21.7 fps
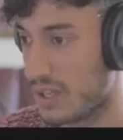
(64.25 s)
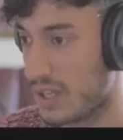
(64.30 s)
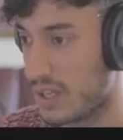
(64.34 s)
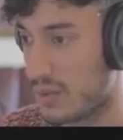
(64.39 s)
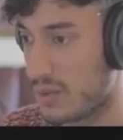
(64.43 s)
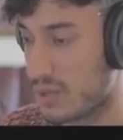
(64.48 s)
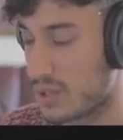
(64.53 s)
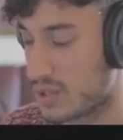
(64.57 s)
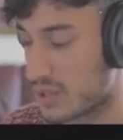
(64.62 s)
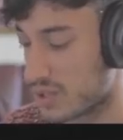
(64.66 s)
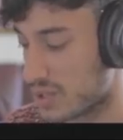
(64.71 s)
here,
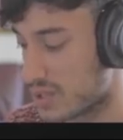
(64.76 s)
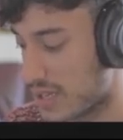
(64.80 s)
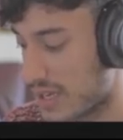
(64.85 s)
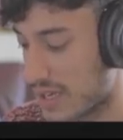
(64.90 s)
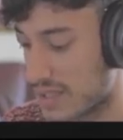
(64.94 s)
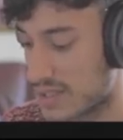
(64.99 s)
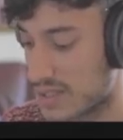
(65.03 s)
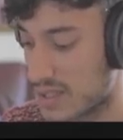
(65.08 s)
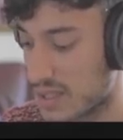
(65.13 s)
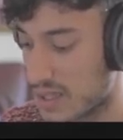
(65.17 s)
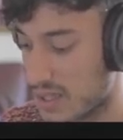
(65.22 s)
which just
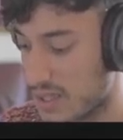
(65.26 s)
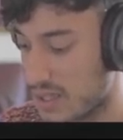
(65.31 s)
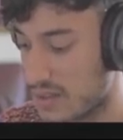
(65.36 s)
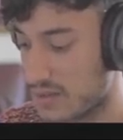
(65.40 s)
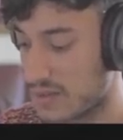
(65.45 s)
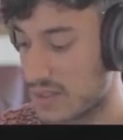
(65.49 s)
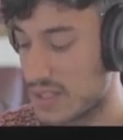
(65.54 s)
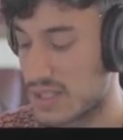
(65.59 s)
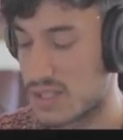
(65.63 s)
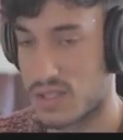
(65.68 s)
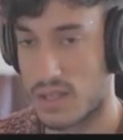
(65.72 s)
adds a
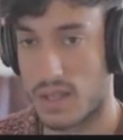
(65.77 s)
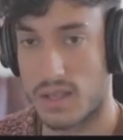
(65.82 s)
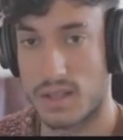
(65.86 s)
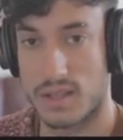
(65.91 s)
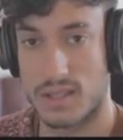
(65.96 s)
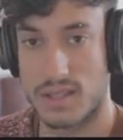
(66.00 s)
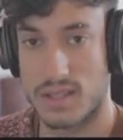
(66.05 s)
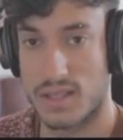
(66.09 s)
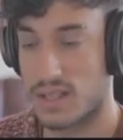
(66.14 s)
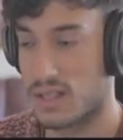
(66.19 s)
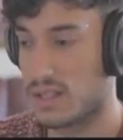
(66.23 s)
lovely
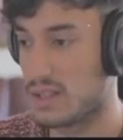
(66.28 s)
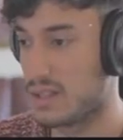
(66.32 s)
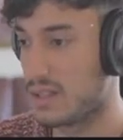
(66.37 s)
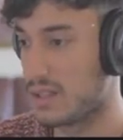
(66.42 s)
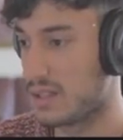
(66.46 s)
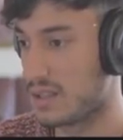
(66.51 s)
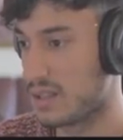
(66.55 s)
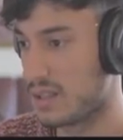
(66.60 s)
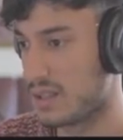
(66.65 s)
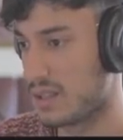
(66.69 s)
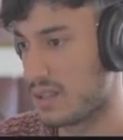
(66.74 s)
subtlety
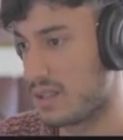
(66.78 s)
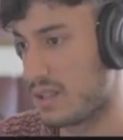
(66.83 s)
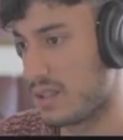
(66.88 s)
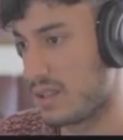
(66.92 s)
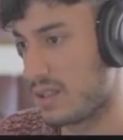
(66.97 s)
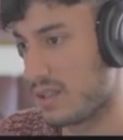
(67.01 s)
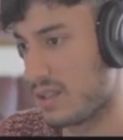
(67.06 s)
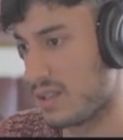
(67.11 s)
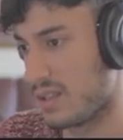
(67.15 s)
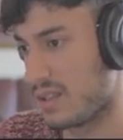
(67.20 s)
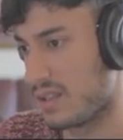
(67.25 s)

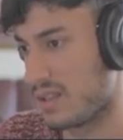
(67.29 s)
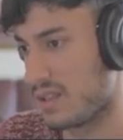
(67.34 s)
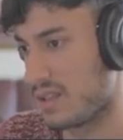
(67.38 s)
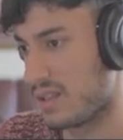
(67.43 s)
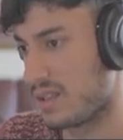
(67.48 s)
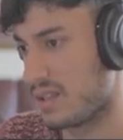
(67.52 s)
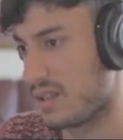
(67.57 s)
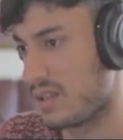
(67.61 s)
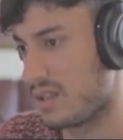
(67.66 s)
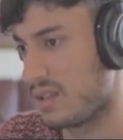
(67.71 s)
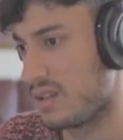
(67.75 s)

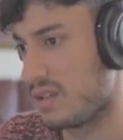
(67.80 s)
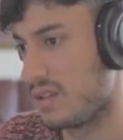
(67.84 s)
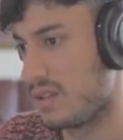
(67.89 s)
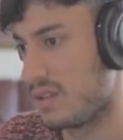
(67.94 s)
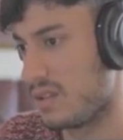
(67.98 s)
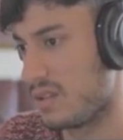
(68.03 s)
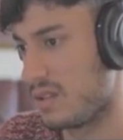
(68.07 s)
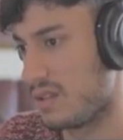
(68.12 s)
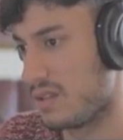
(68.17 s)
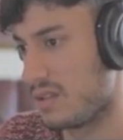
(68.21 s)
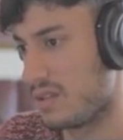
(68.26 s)

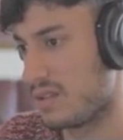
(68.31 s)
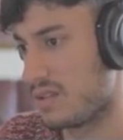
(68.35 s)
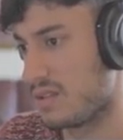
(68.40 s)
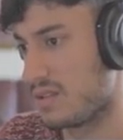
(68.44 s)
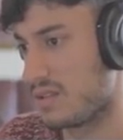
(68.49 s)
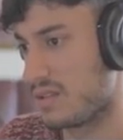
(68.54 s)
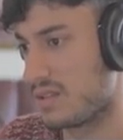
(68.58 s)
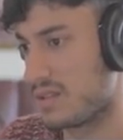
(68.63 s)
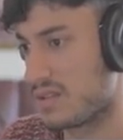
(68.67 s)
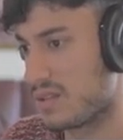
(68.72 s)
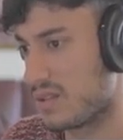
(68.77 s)

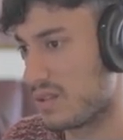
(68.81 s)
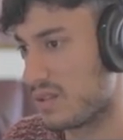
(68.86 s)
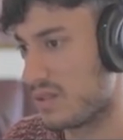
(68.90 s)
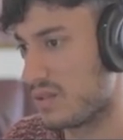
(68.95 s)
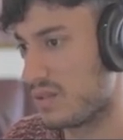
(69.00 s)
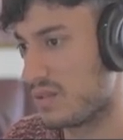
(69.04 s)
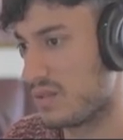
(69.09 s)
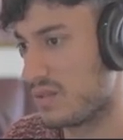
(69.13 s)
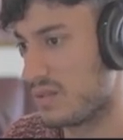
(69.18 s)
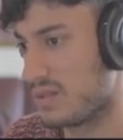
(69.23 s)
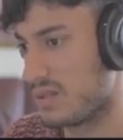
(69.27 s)

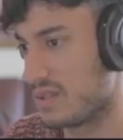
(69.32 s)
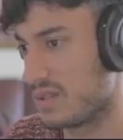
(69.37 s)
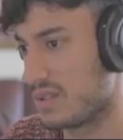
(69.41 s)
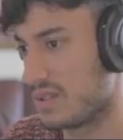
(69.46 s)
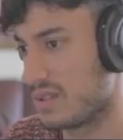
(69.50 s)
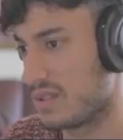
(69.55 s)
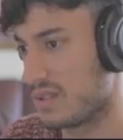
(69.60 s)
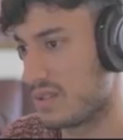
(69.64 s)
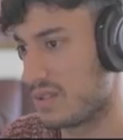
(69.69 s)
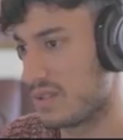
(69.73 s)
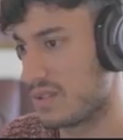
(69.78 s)
to
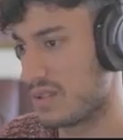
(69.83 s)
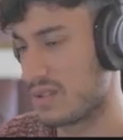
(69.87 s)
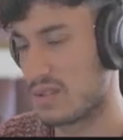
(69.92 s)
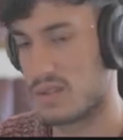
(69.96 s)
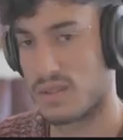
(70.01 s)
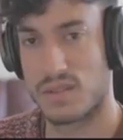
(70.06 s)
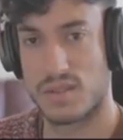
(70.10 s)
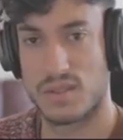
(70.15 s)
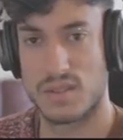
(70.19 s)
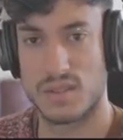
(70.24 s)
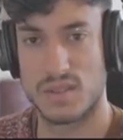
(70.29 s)

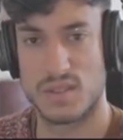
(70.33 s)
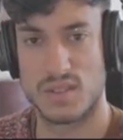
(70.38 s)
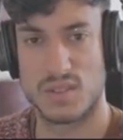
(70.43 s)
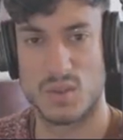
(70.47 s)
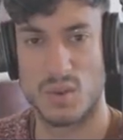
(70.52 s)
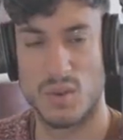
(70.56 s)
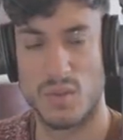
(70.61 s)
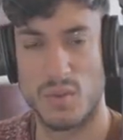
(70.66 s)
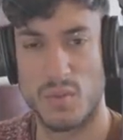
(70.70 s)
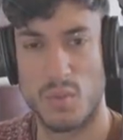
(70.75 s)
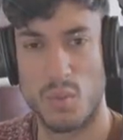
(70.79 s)
the
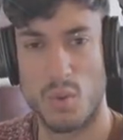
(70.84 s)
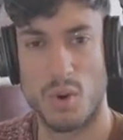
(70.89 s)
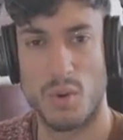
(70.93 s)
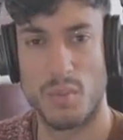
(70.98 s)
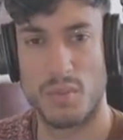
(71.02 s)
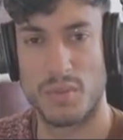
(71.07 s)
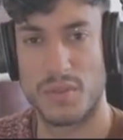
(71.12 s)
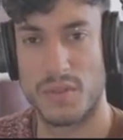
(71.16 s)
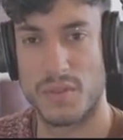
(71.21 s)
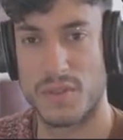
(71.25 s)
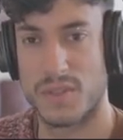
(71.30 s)
sort of
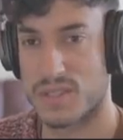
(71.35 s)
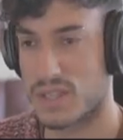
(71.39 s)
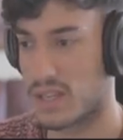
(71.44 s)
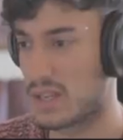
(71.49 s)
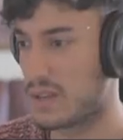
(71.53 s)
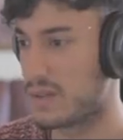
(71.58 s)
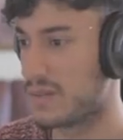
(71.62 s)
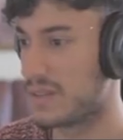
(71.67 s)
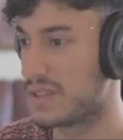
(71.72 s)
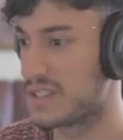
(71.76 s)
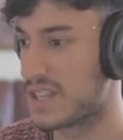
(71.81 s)
warmth of the
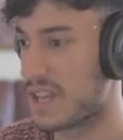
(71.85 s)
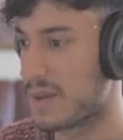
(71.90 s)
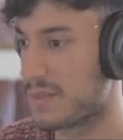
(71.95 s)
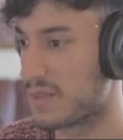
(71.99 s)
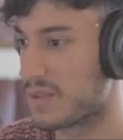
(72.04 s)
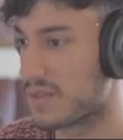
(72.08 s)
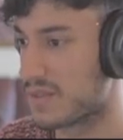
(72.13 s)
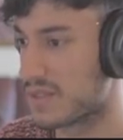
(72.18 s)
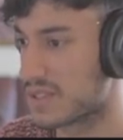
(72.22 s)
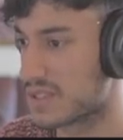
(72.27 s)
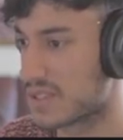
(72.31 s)
sound, the
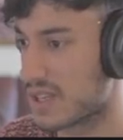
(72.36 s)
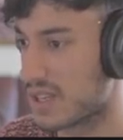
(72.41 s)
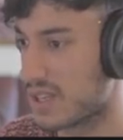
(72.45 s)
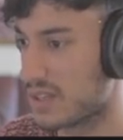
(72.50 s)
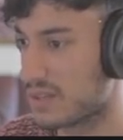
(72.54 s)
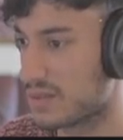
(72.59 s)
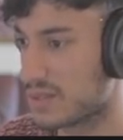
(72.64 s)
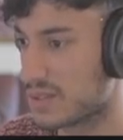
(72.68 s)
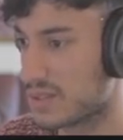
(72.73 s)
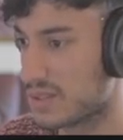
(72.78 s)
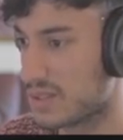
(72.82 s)
depth of the
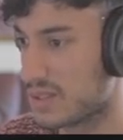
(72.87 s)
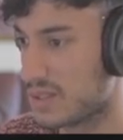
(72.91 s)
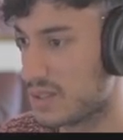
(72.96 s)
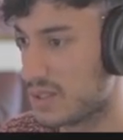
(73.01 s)
sound.